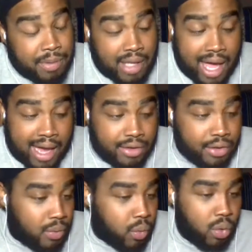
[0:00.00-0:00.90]
Ladd, dude.
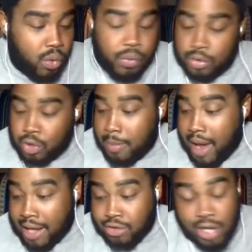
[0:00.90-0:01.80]
Whew. Jermaine, I
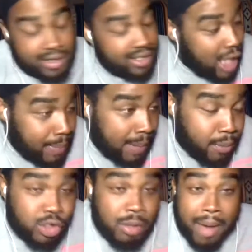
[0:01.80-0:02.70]
tried to tell people
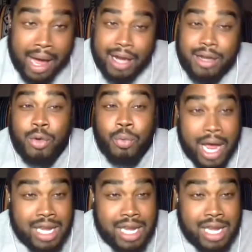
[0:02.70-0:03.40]
Jermaine Durandame.